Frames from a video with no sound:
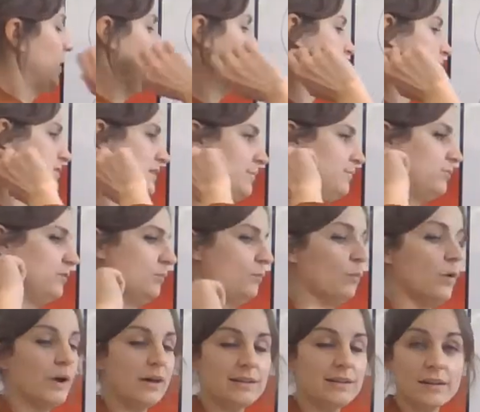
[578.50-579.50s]
Okay,
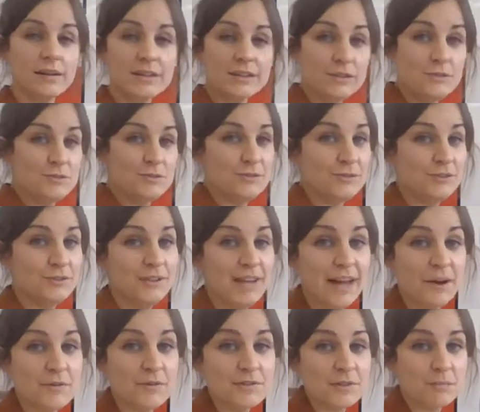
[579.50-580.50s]
reception, what I'd like you to do
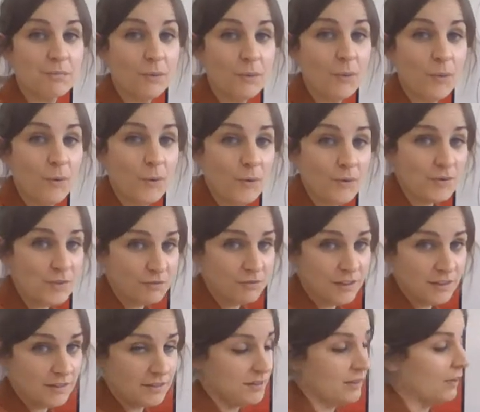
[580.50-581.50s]
now is to pause the
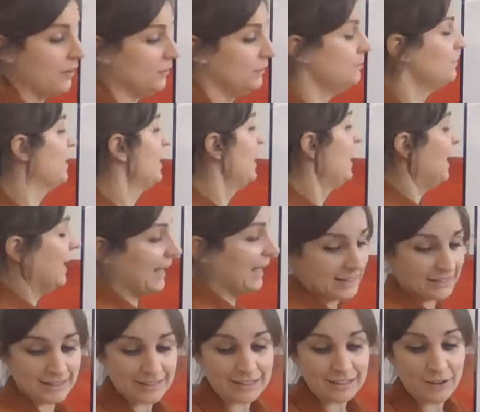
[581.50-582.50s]
video
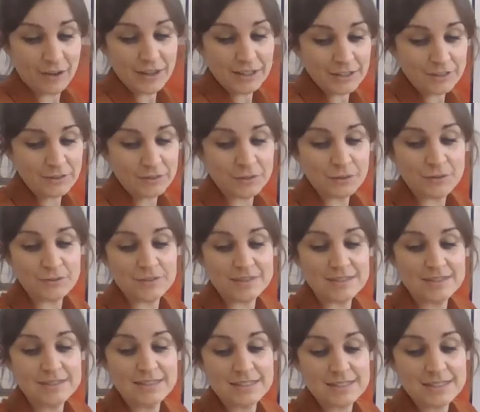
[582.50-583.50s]
and I'd like you
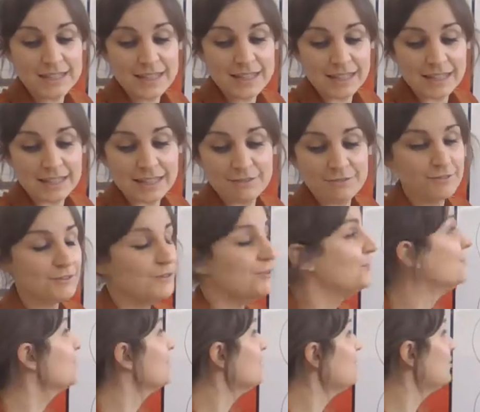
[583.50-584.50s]
to see if
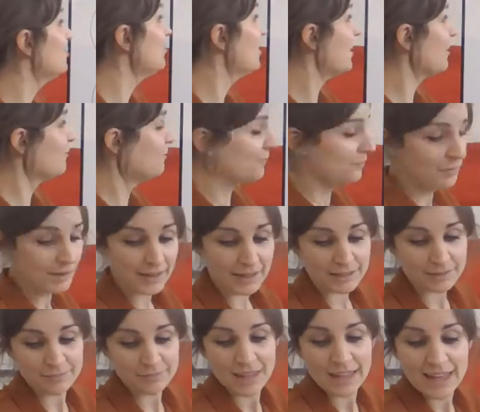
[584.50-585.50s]
you could check for
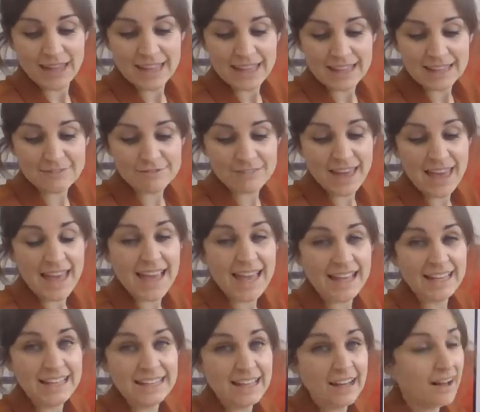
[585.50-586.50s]
me if
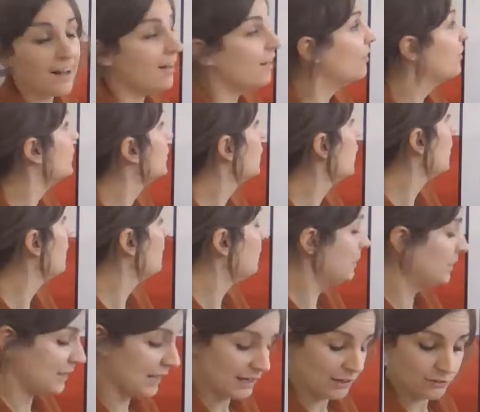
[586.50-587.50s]
any other
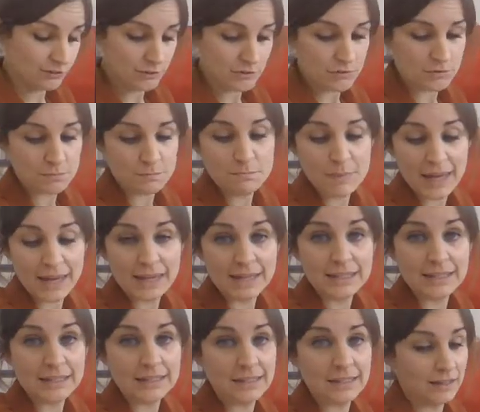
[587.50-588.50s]
combinations
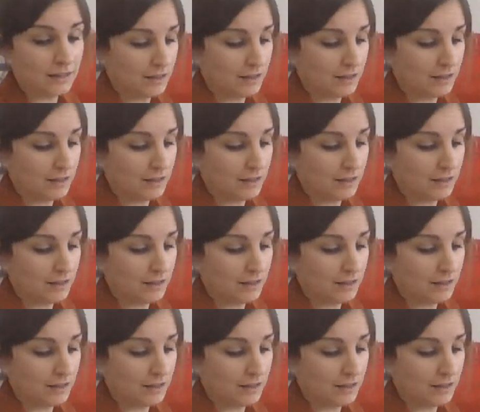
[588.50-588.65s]
make